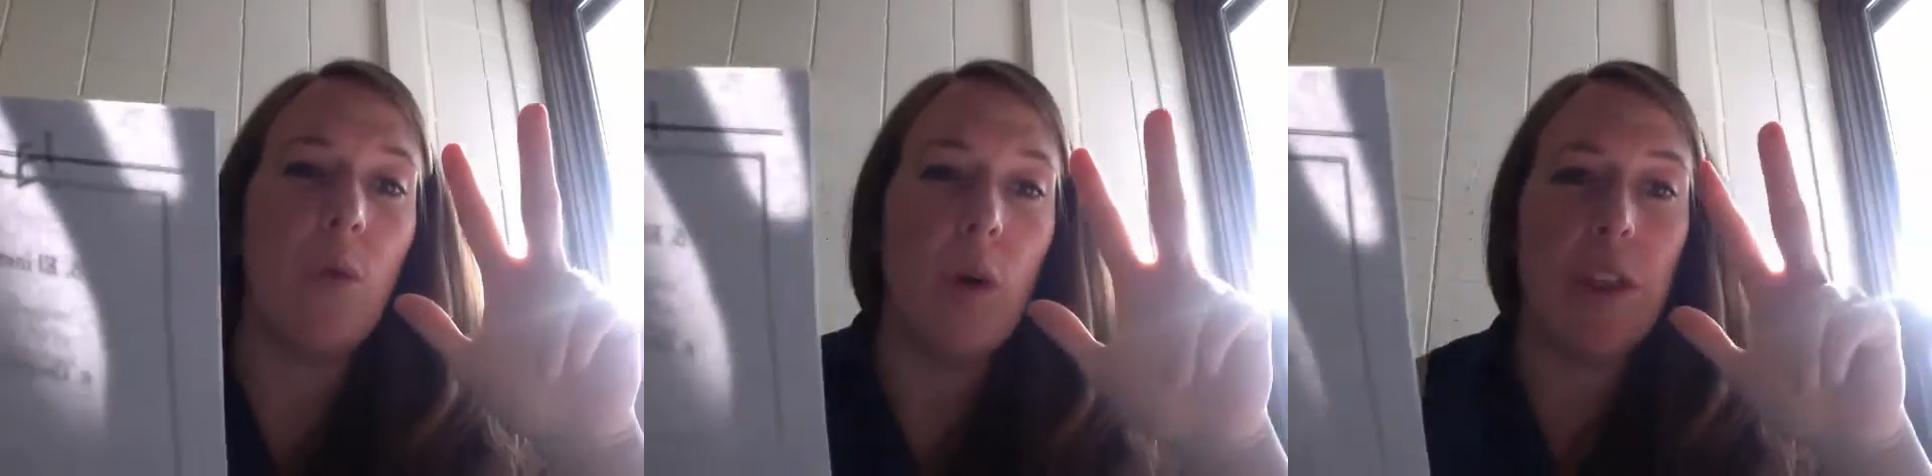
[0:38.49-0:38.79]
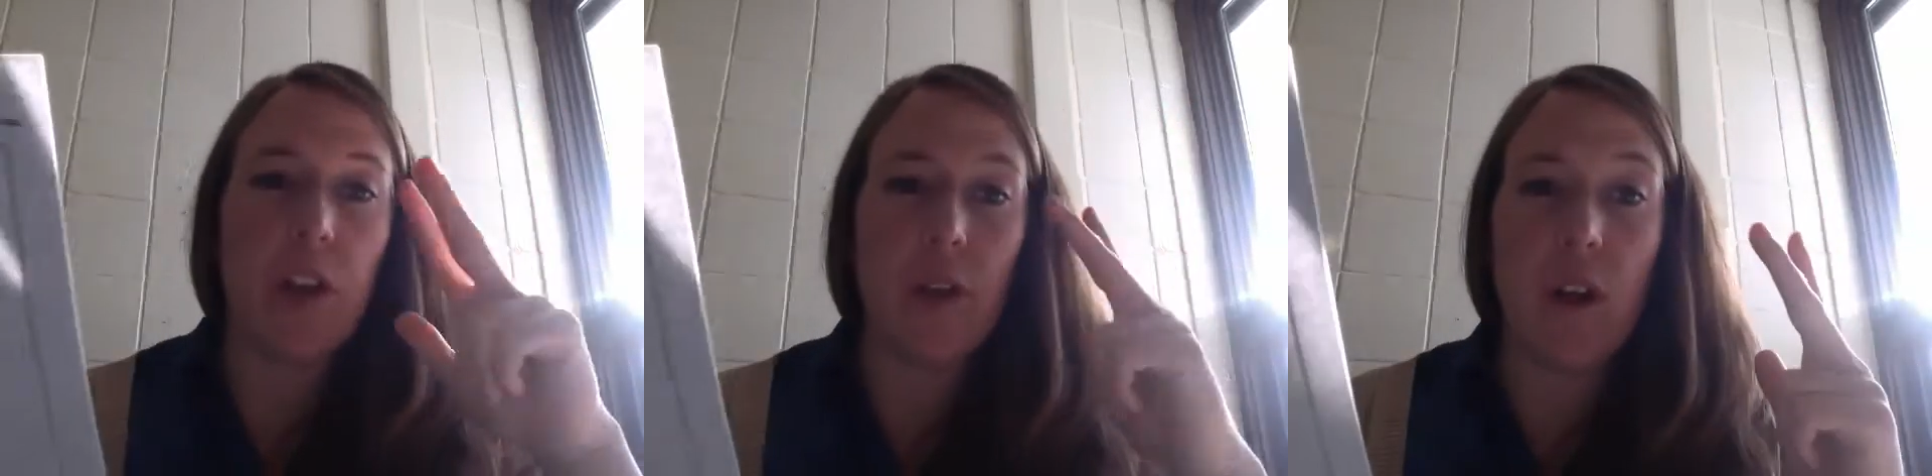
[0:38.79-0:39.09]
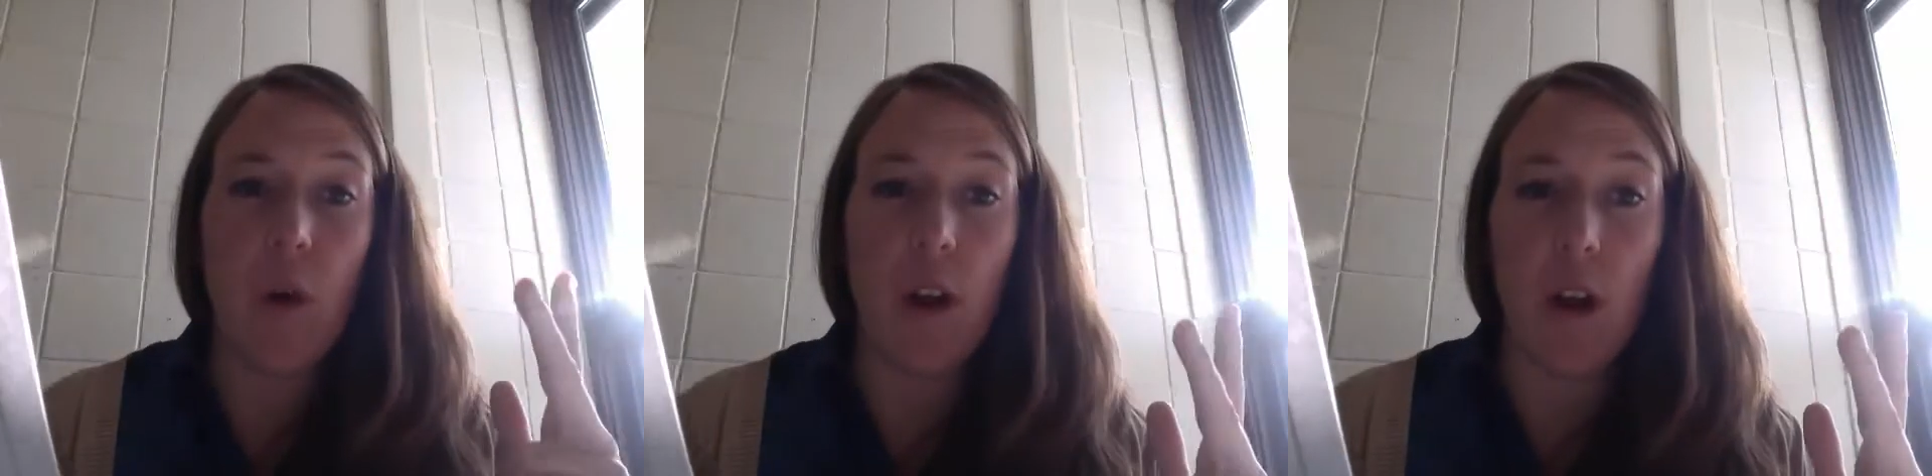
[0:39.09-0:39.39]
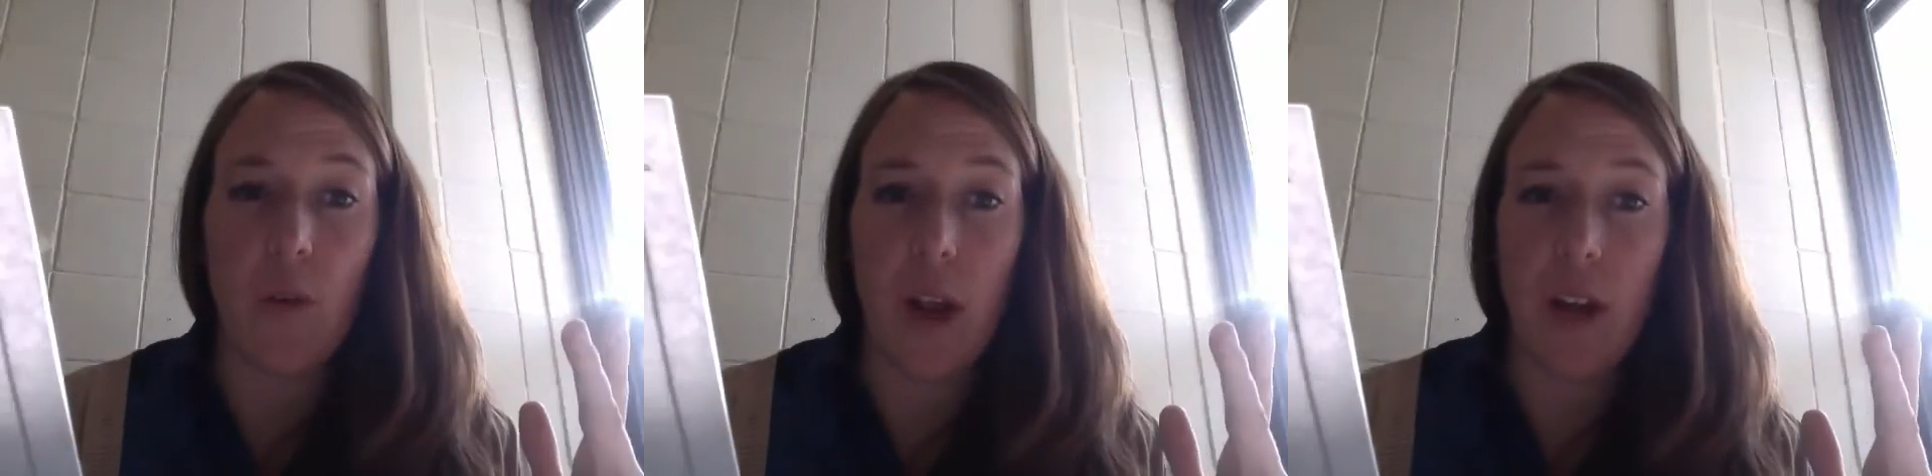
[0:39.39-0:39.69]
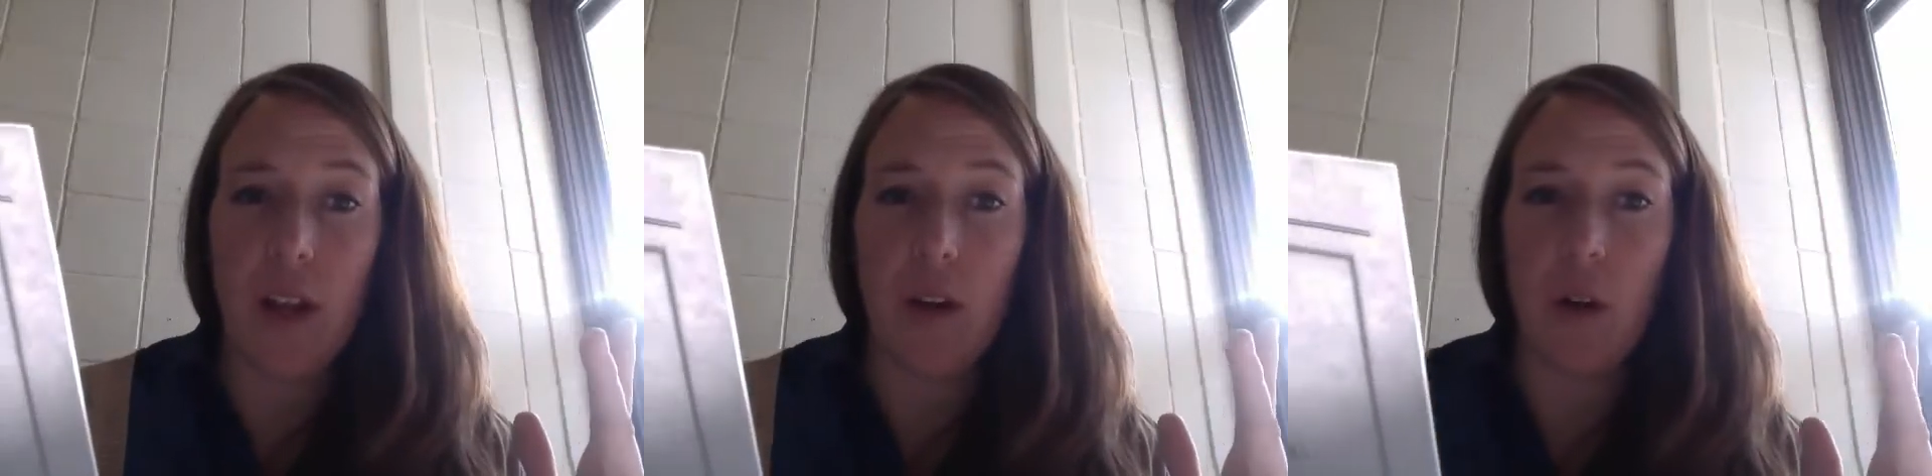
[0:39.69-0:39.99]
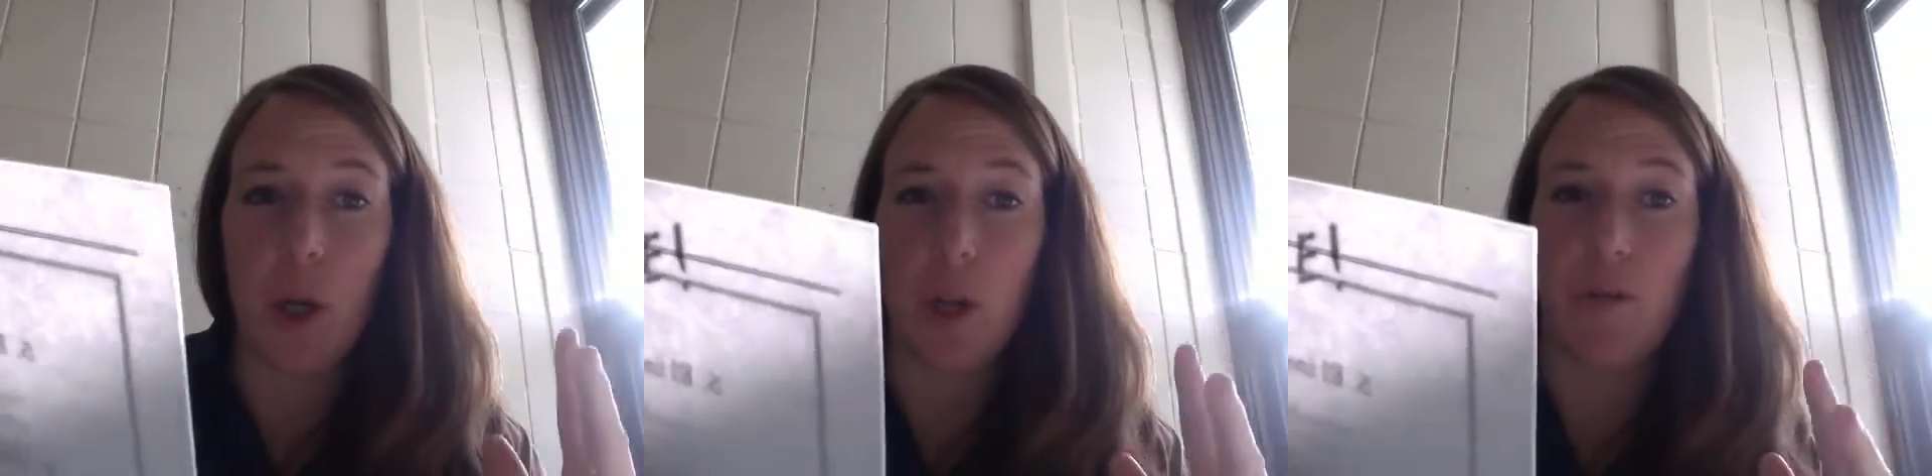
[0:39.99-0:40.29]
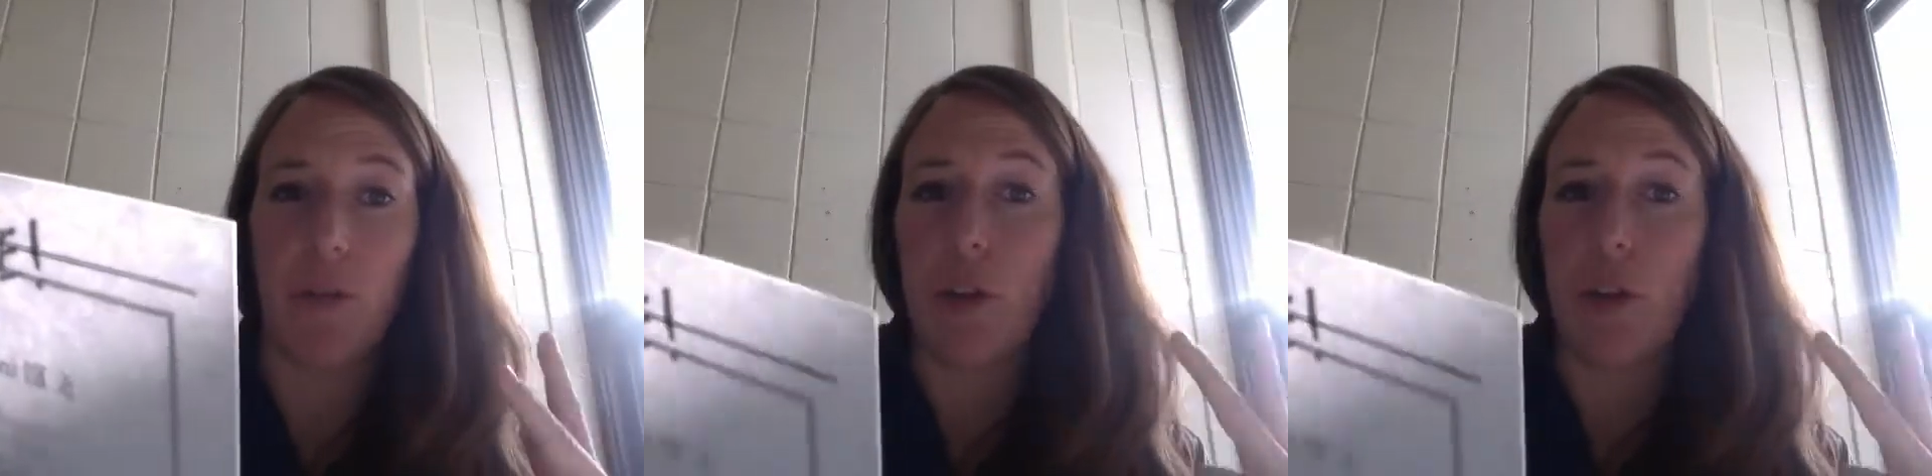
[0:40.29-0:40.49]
whether you know it already or you've